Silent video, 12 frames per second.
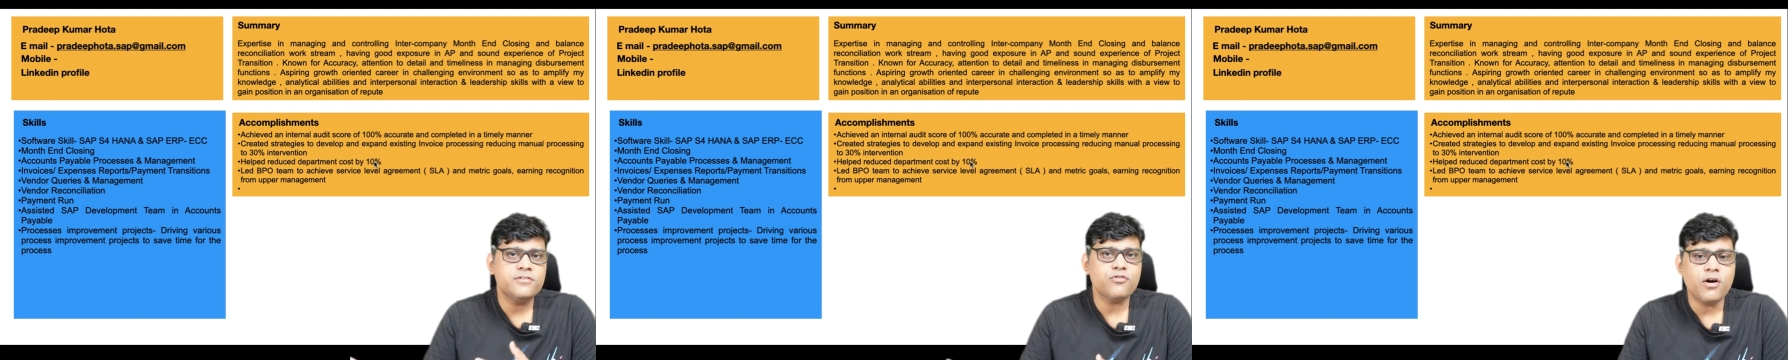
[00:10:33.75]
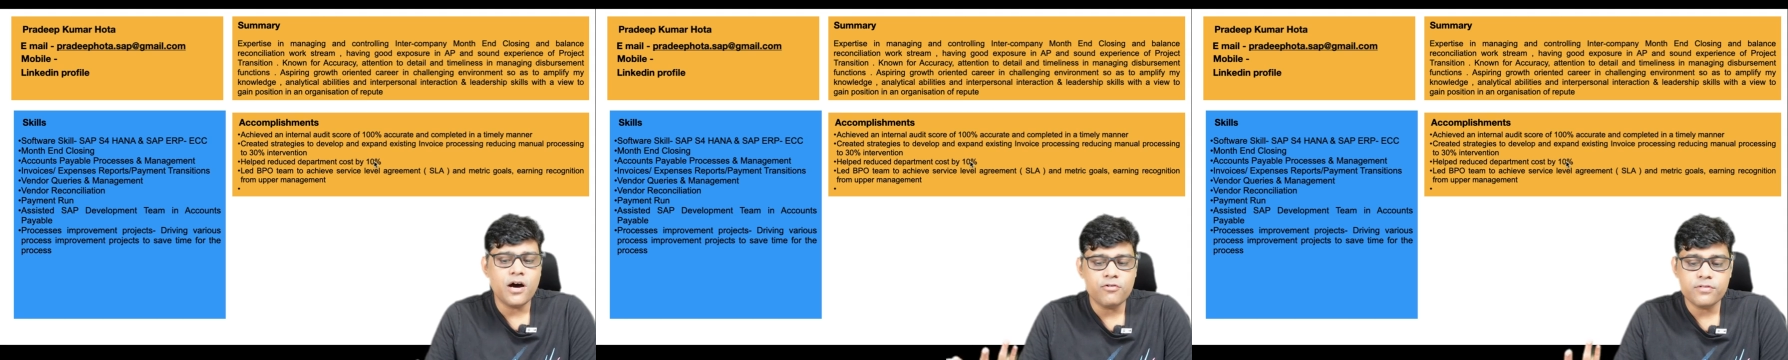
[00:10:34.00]

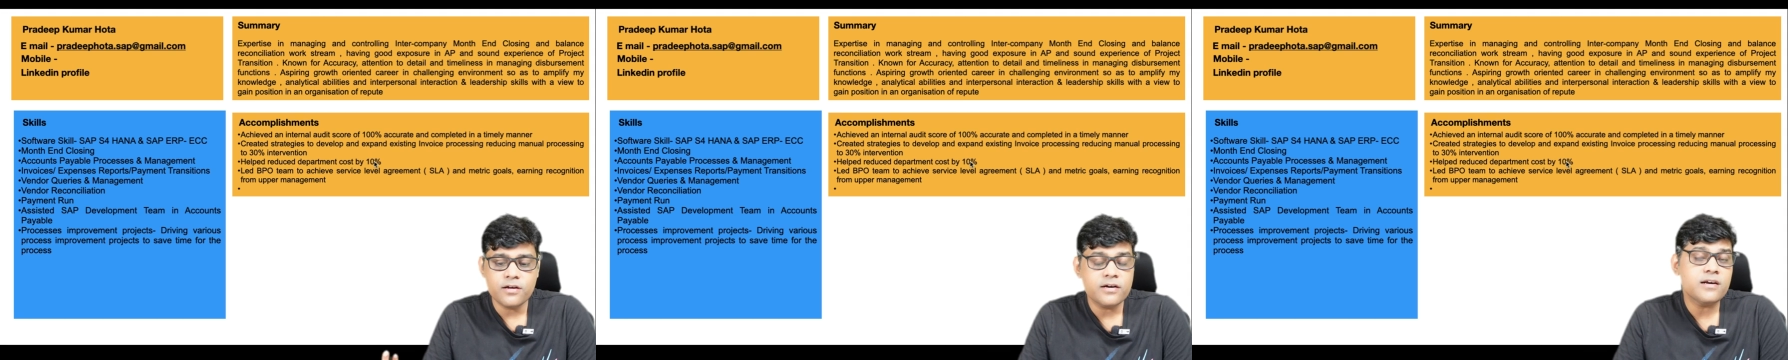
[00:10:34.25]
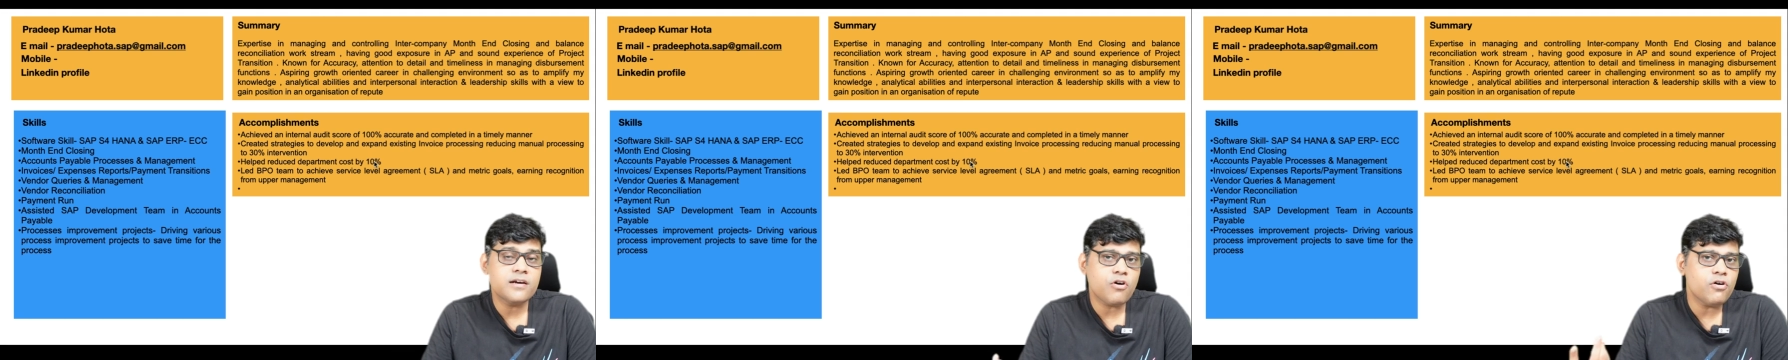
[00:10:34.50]
So how
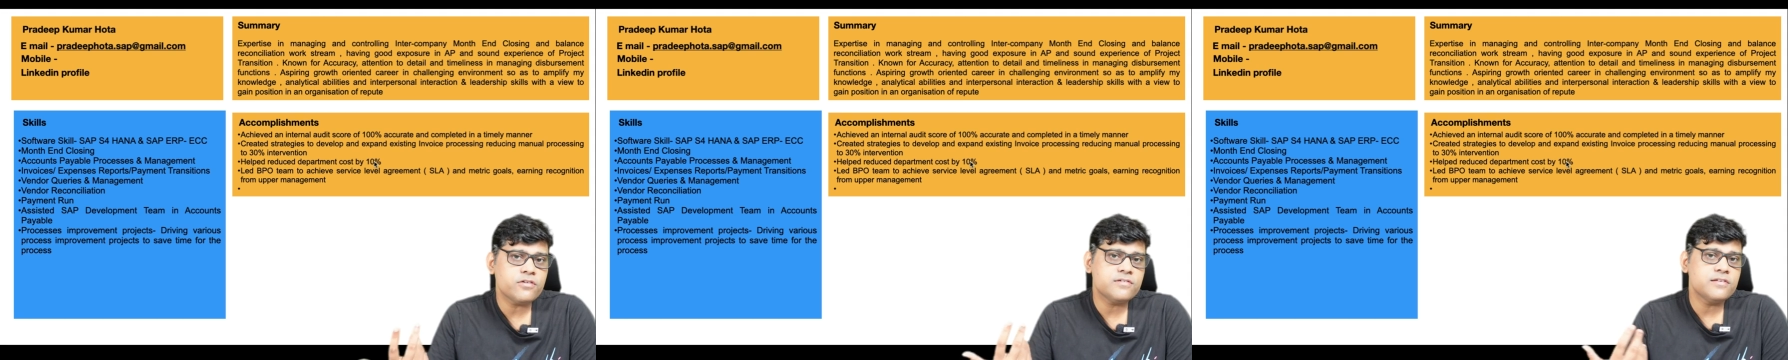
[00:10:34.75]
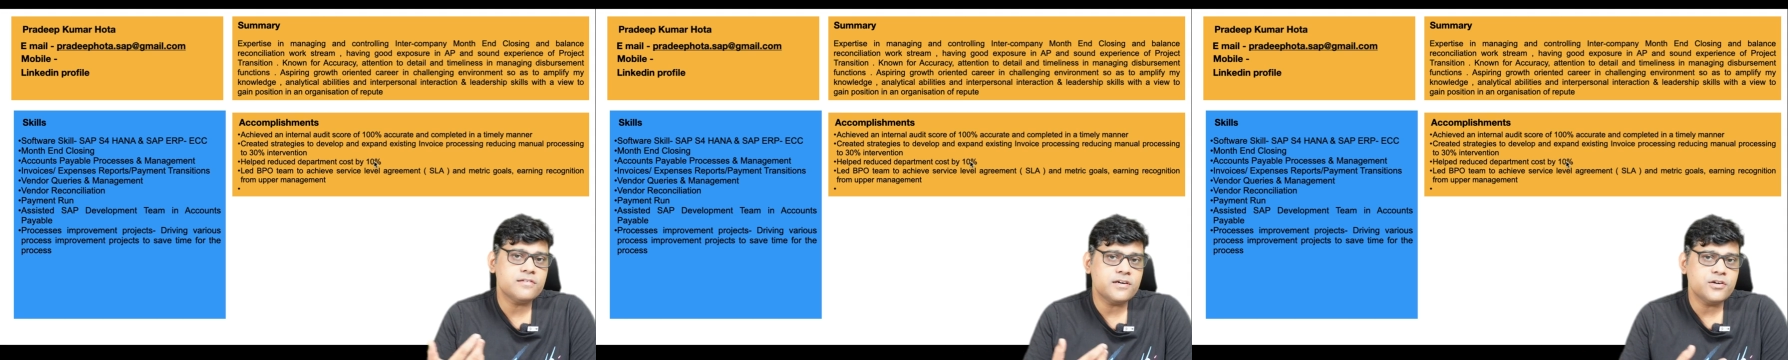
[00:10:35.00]
the
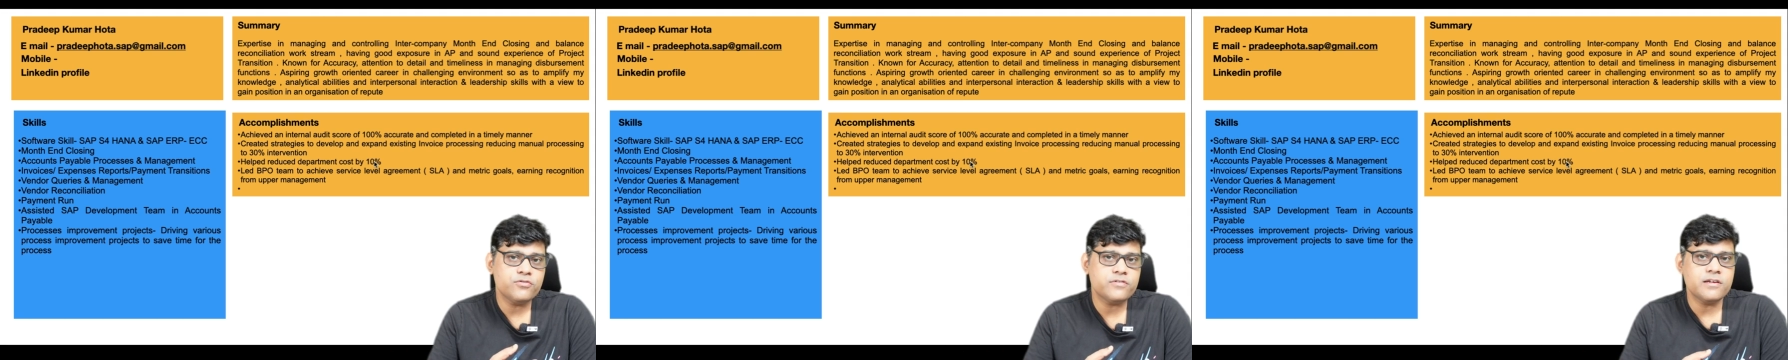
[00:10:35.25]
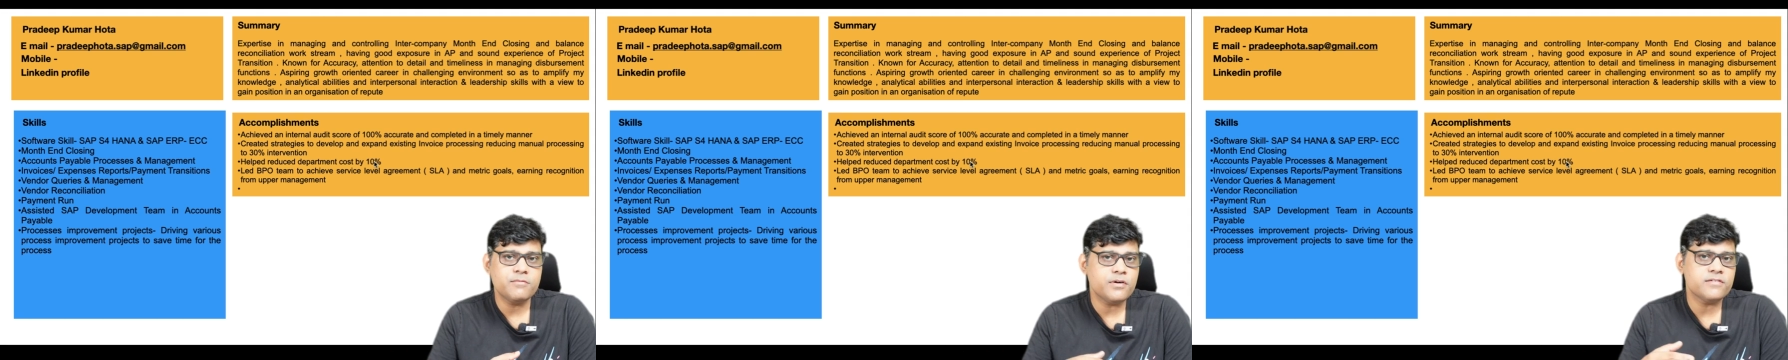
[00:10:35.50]
cost is reduced
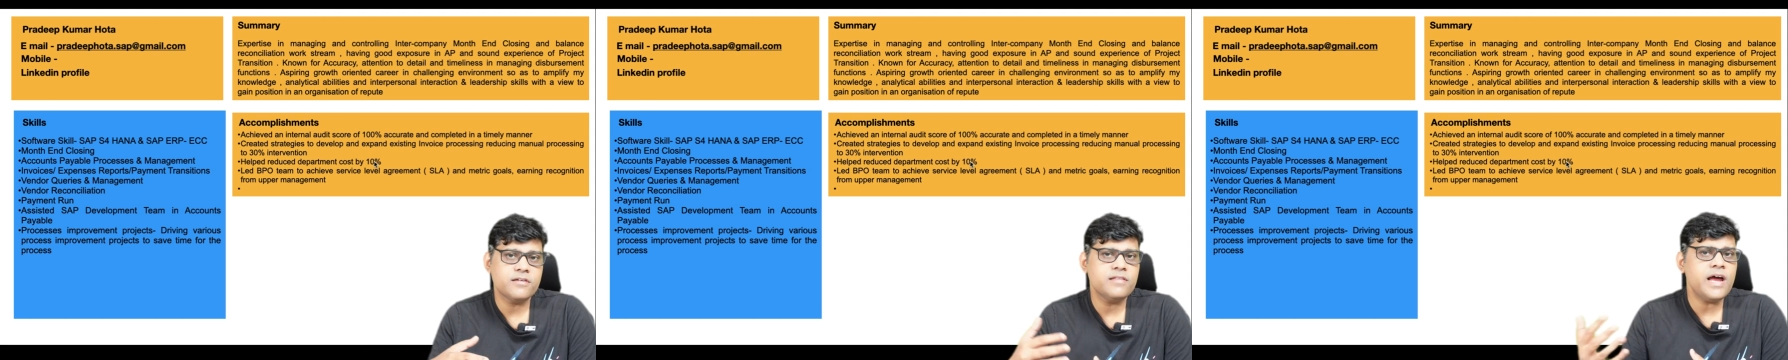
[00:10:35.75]
10%.